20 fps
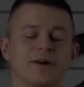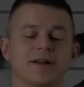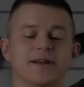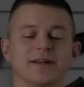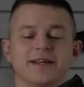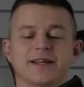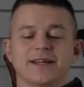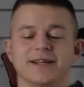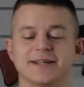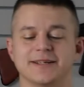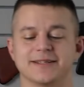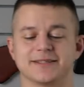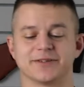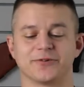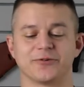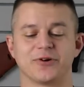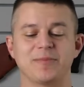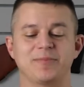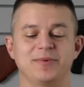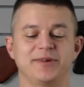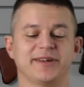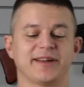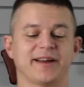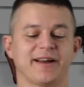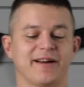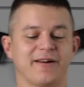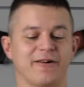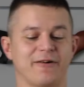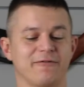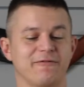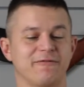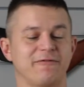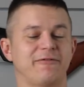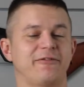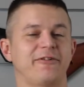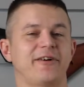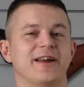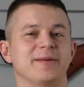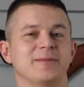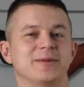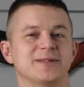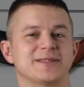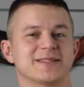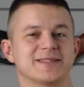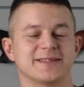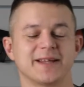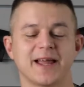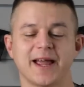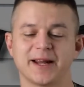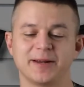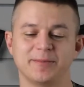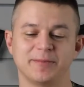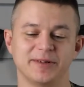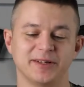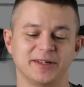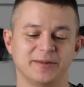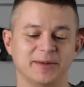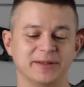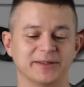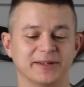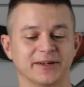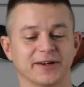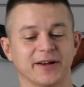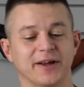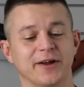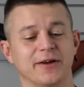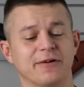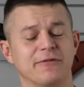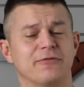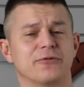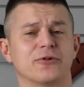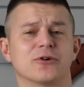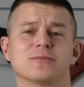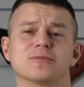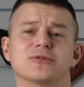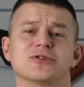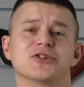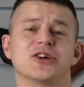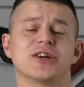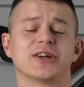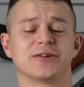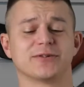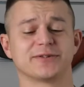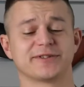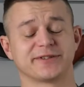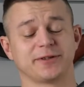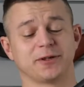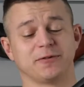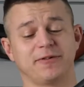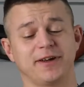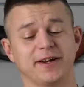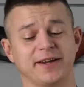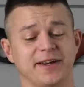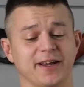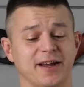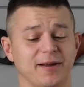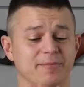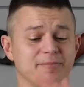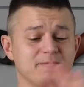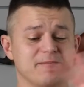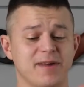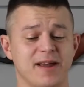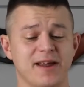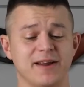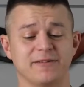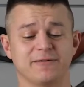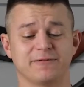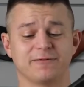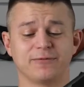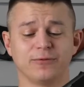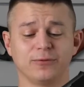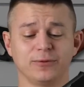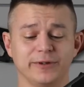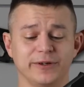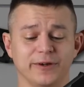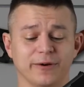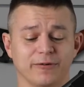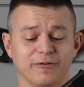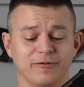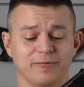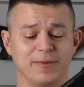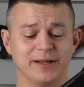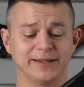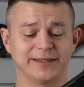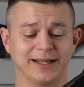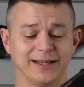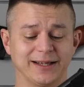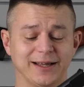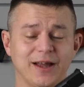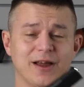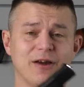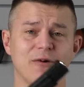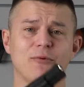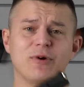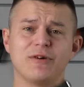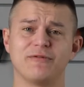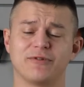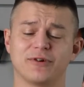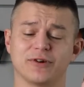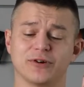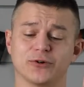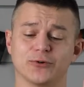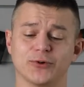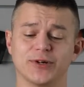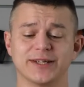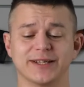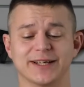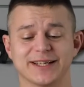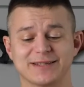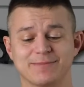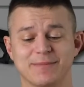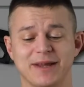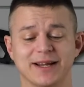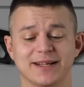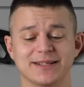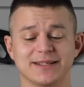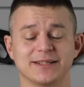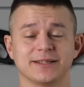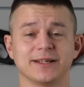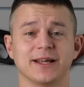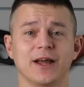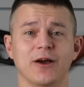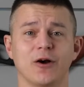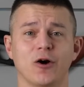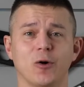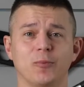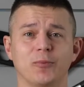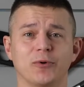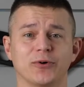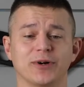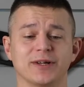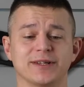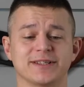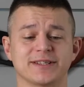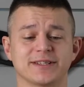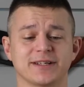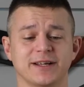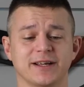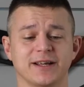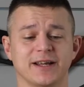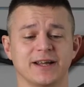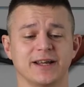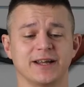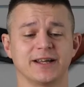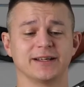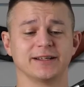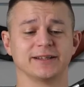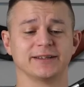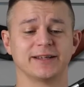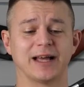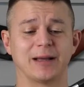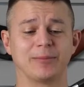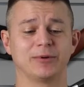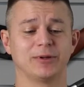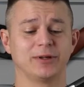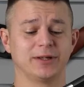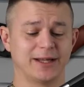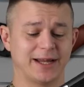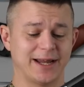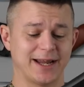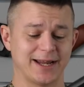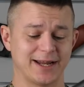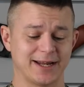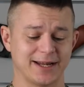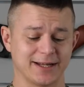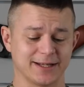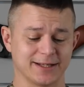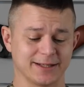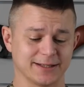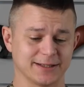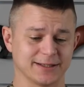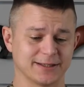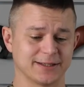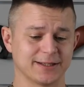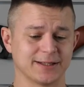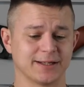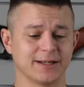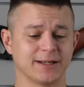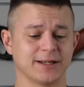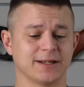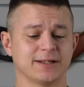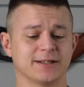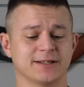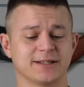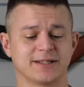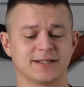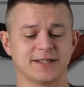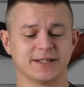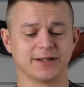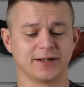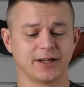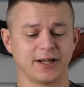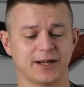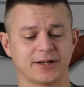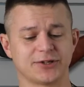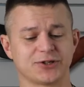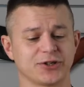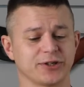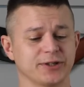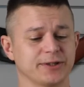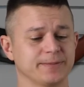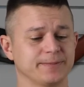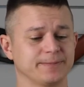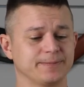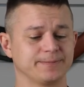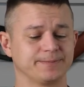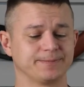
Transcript: one is a replica of famous 9mm from Czechoslovakia, made fully of metal with green gas magazine, operates in double and single action.